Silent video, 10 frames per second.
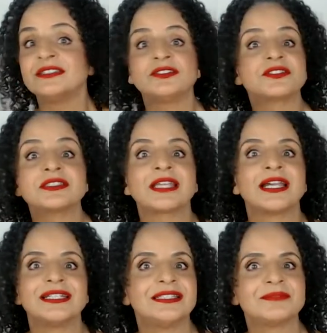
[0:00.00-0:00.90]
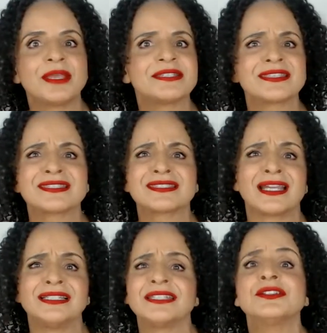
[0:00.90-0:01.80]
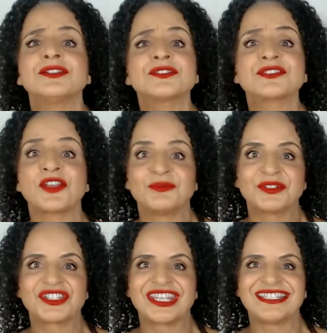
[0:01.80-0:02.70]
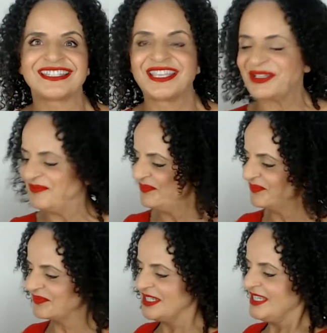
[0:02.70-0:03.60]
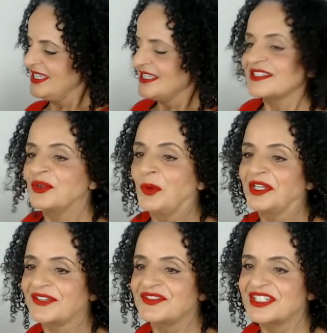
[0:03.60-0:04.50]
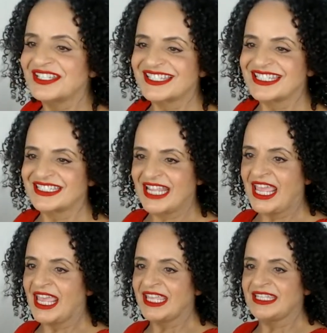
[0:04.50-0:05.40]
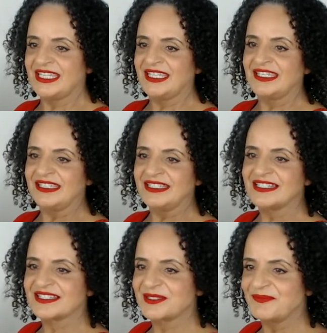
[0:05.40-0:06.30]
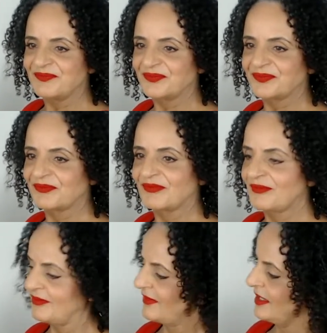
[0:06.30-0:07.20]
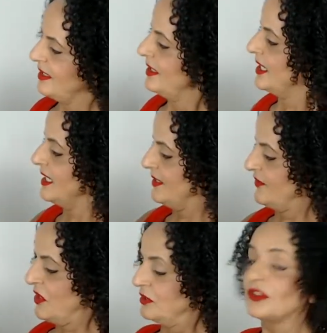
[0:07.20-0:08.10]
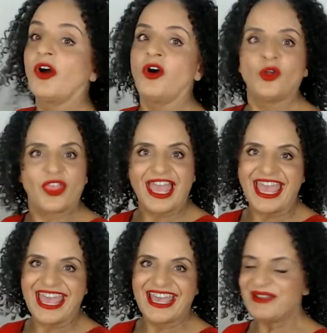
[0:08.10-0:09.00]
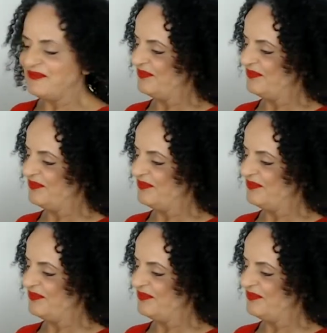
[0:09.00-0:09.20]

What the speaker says: your styling makes the styling so much easier. So what I've done today is I curled all the hair.